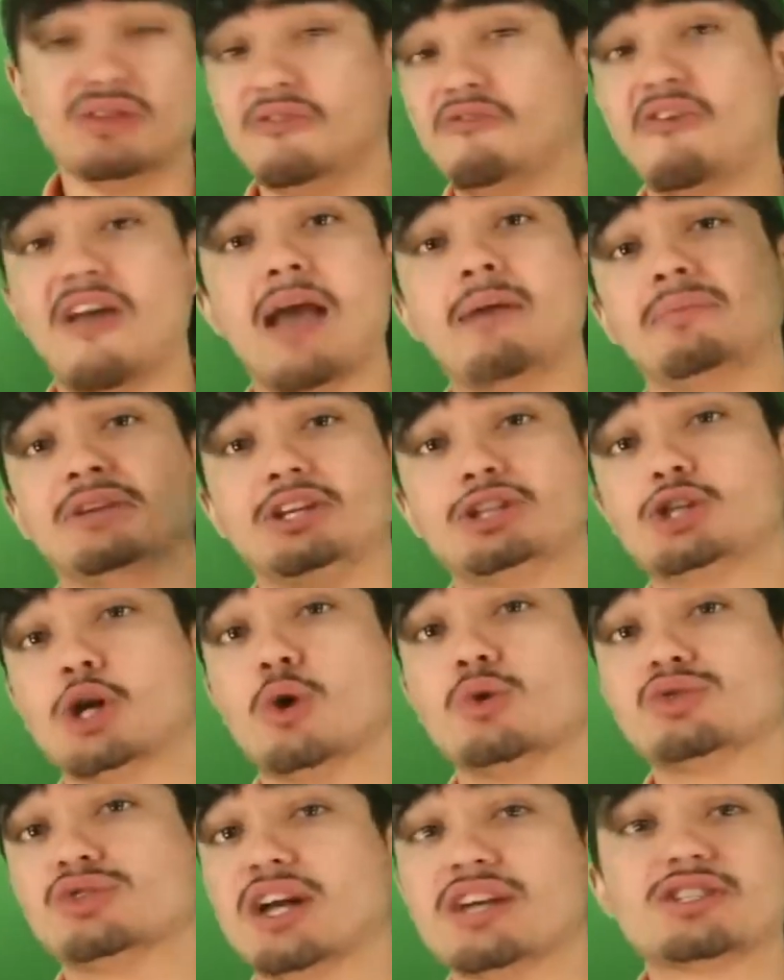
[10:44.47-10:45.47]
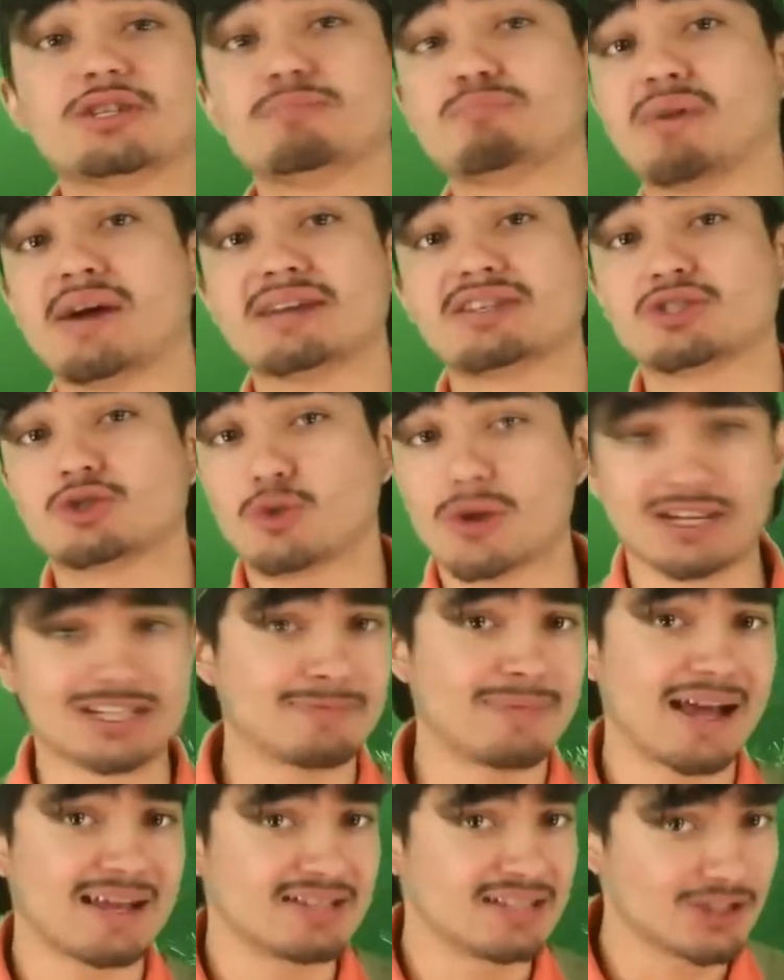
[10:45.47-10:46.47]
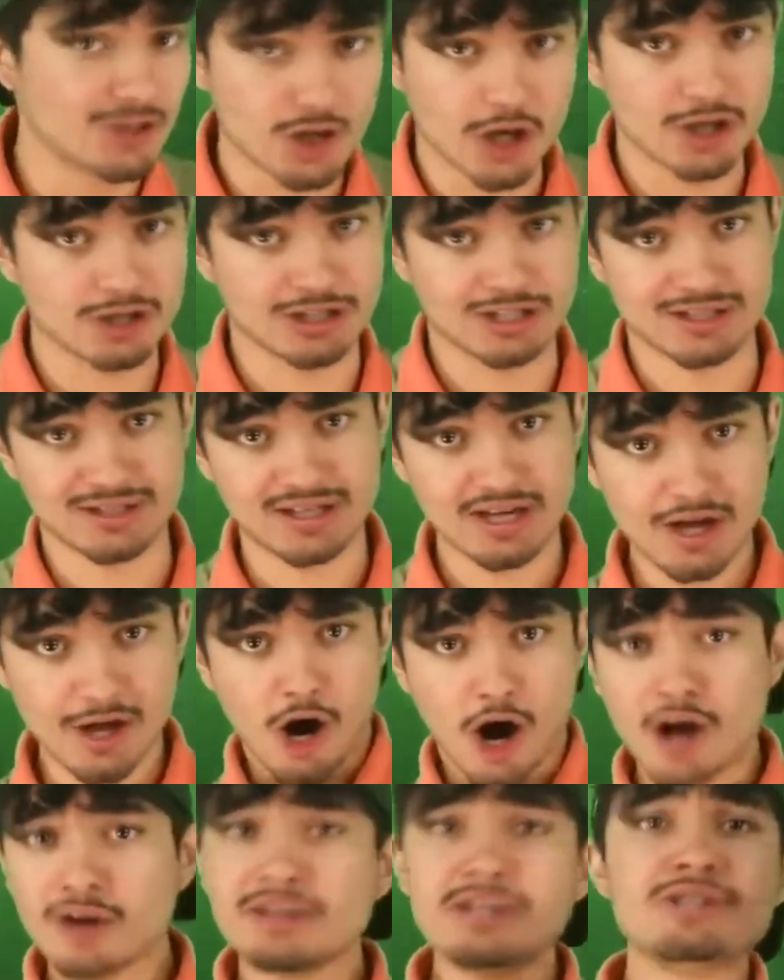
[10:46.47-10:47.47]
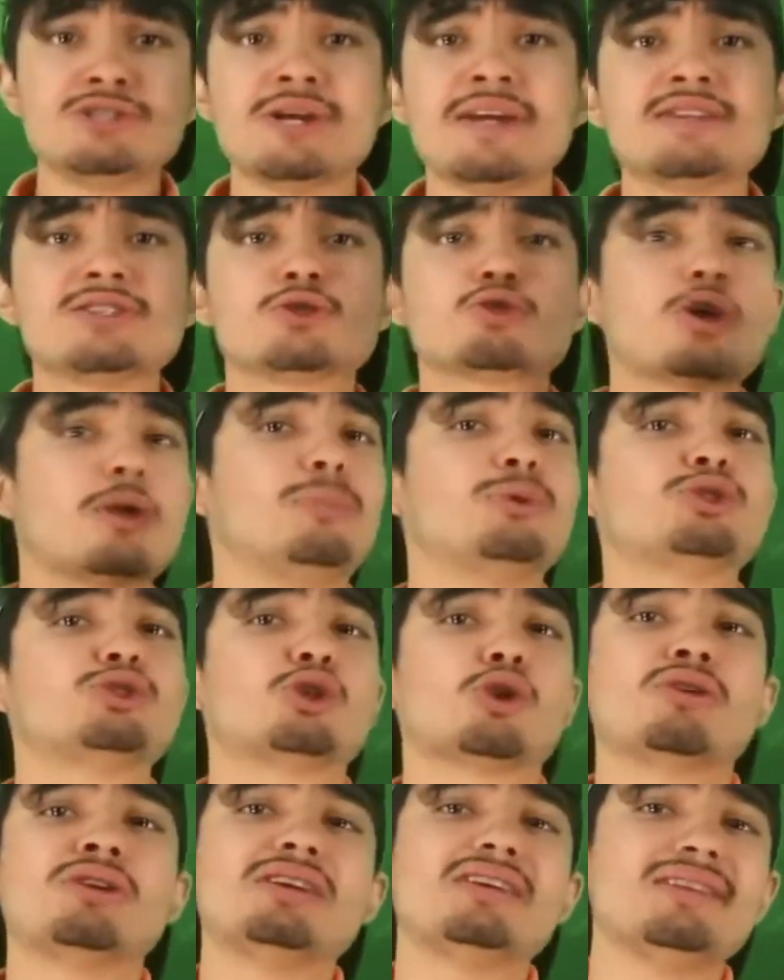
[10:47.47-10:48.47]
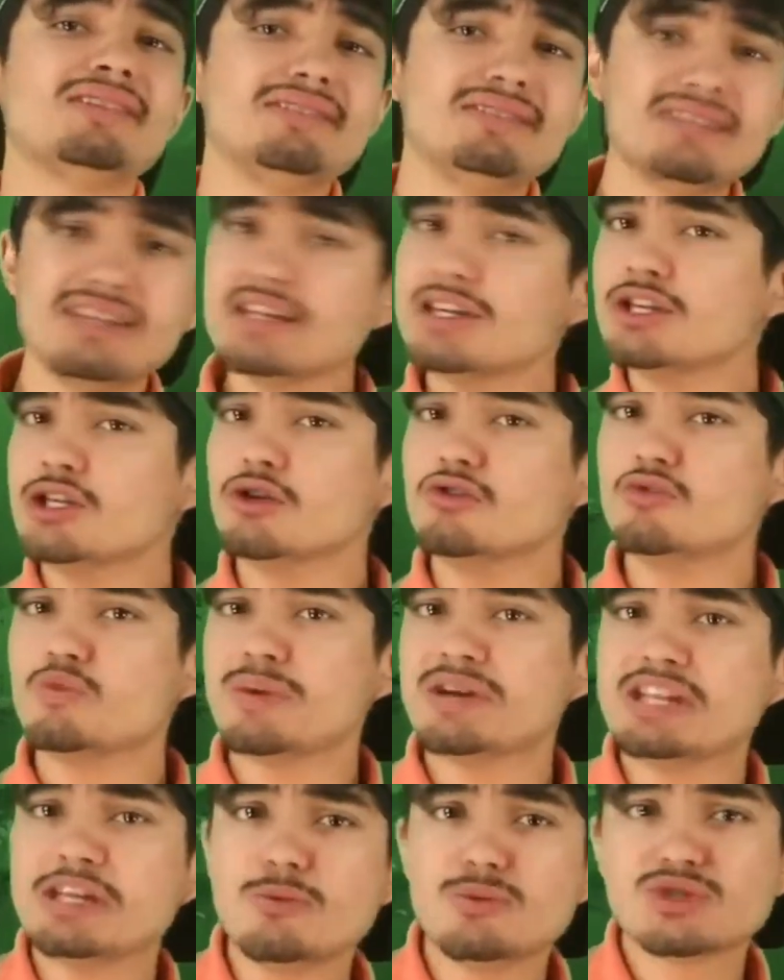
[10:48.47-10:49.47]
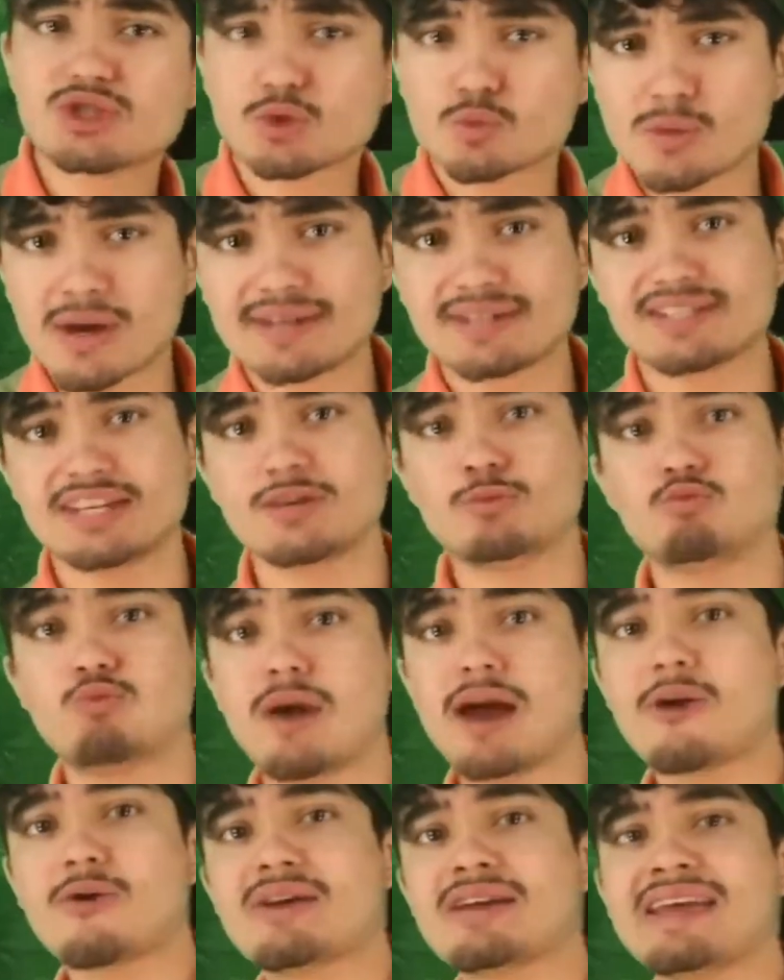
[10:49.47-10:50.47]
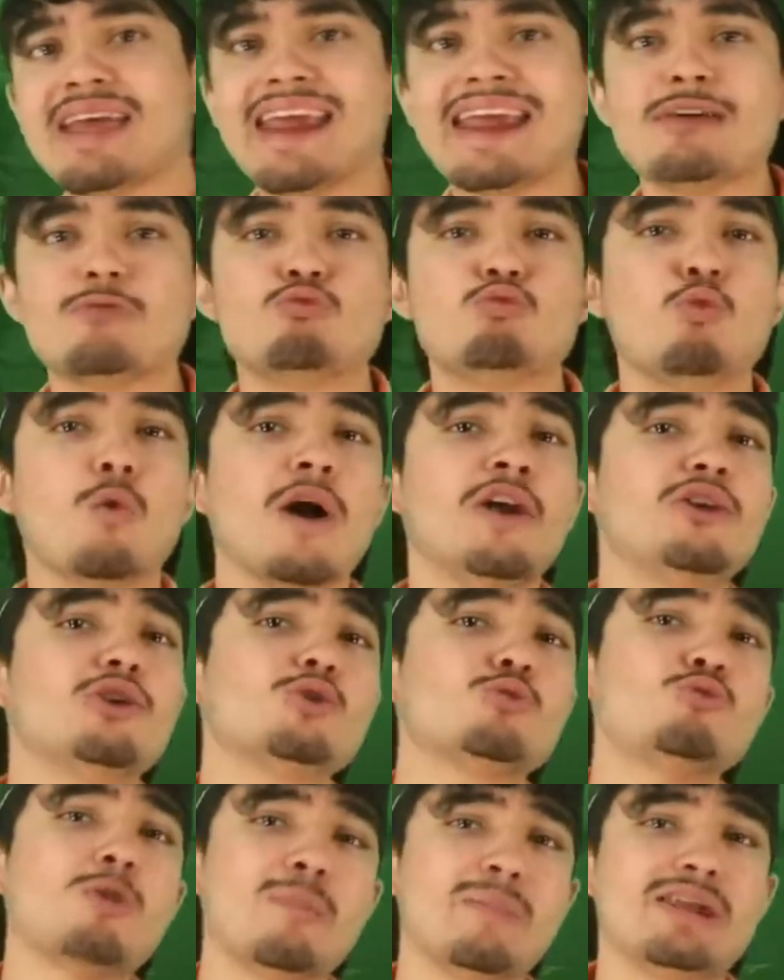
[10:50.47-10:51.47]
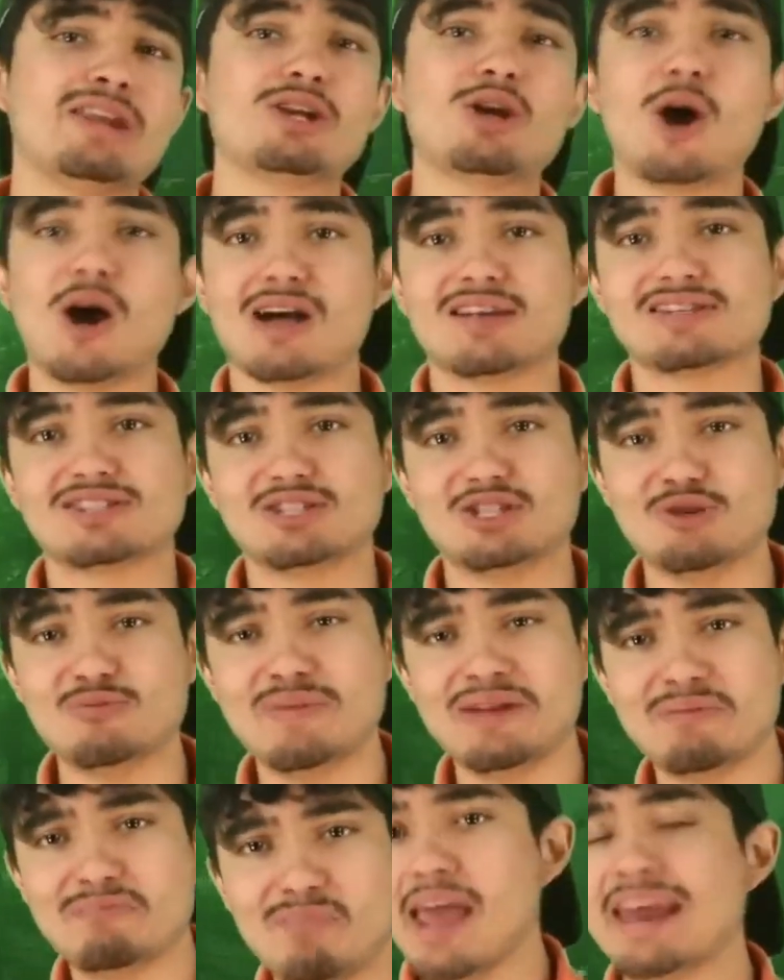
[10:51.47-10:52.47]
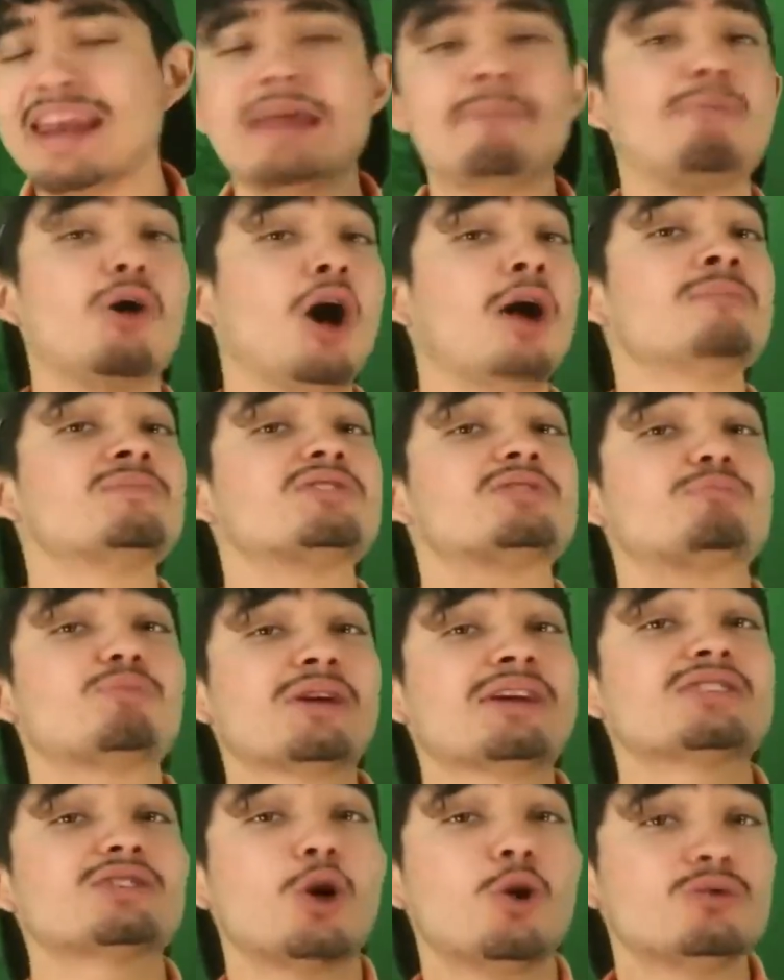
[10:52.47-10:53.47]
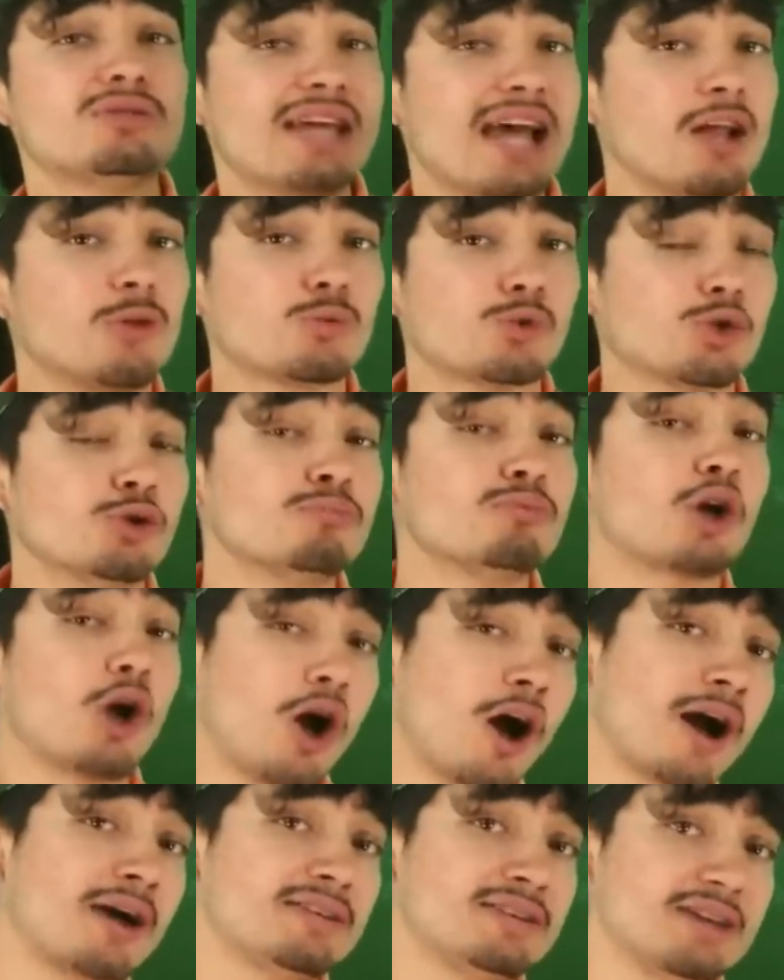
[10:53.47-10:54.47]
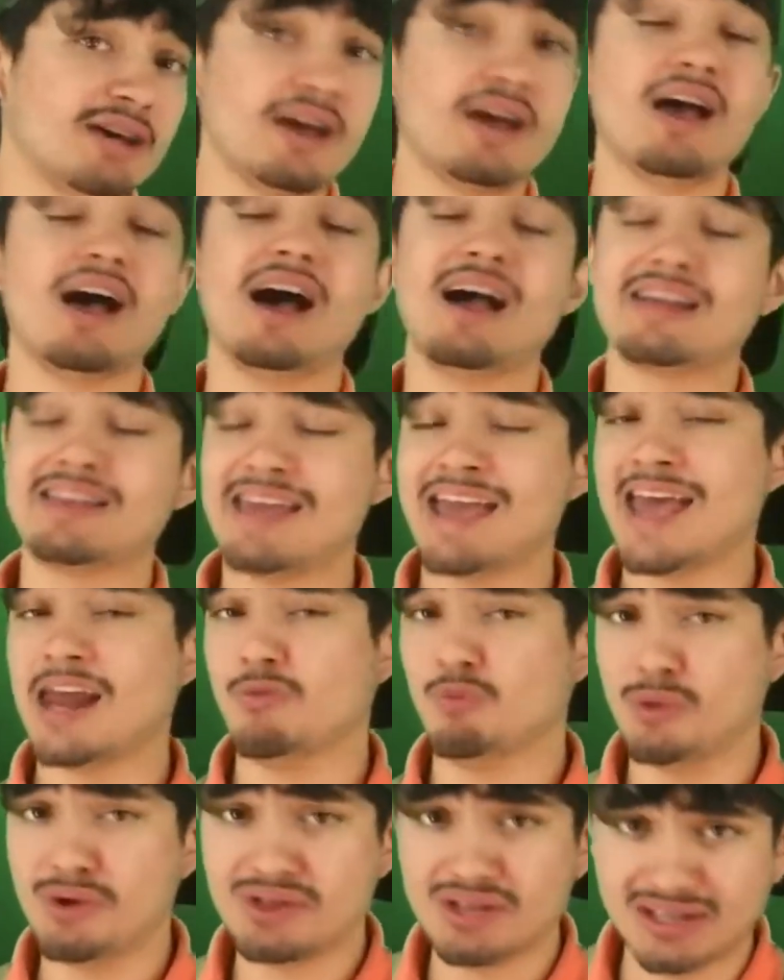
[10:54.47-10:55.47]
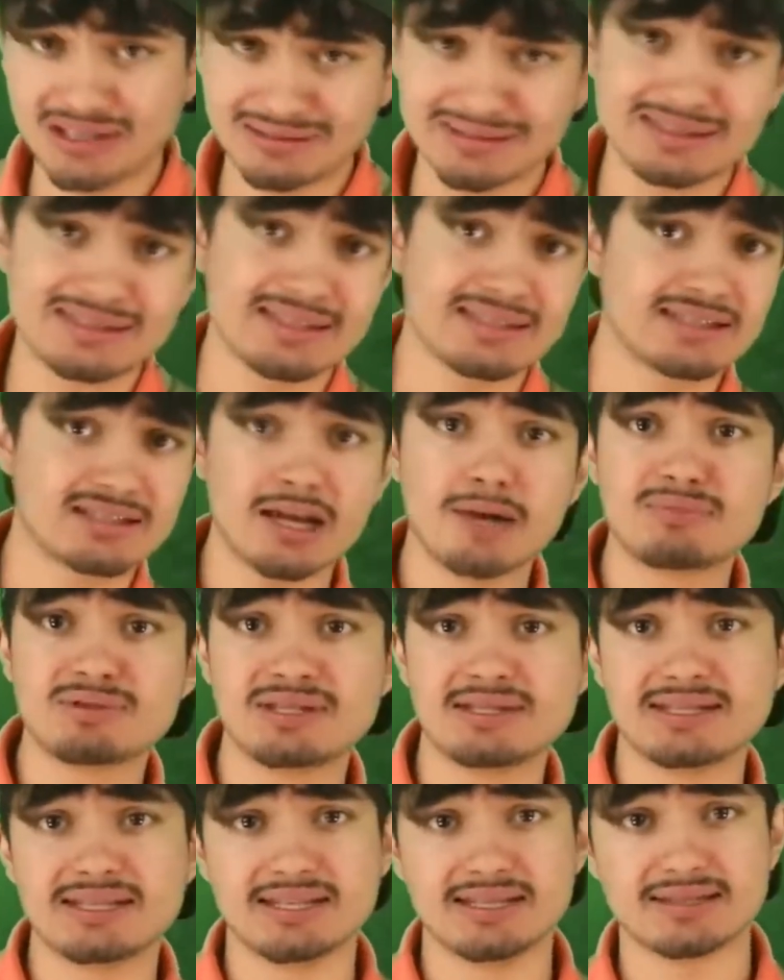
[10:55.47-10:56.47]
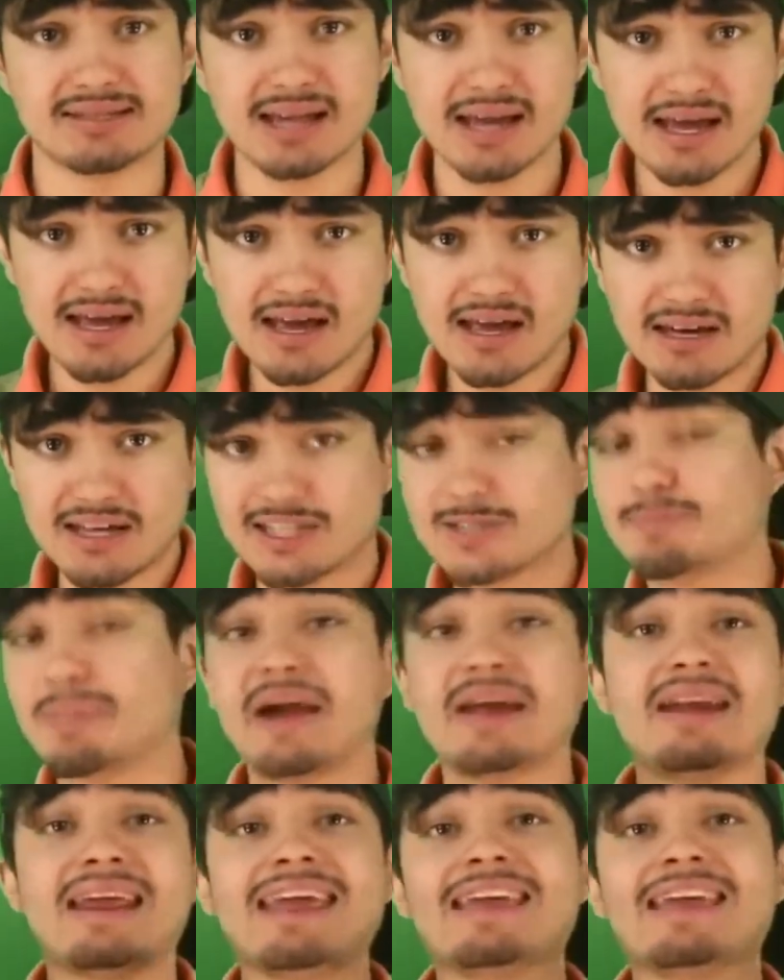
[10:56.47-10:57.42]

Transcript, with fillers: The family chose not to press trespassing charges. RDJ's troubled journey continued when he was arrested wearing a Wonder Woman costume in, in a Palm Springs hotel room caught, again, with illicit substances. Despite